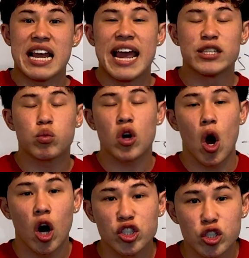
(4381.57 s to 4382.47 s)
It's
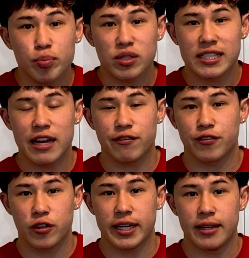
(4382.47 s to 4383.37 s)
100%
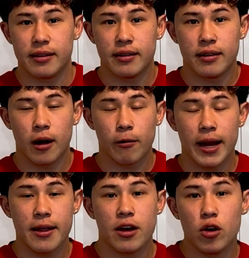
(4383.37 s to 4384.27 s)
free, all
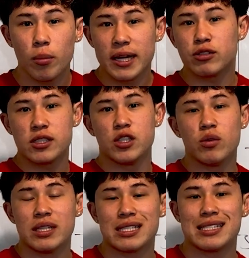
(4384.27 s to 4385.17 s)
right? Nobody else is
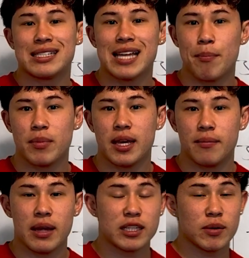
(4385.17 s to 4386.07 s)
doing this except me,
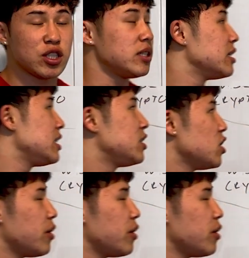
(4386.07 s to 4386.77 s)
especially in the TTO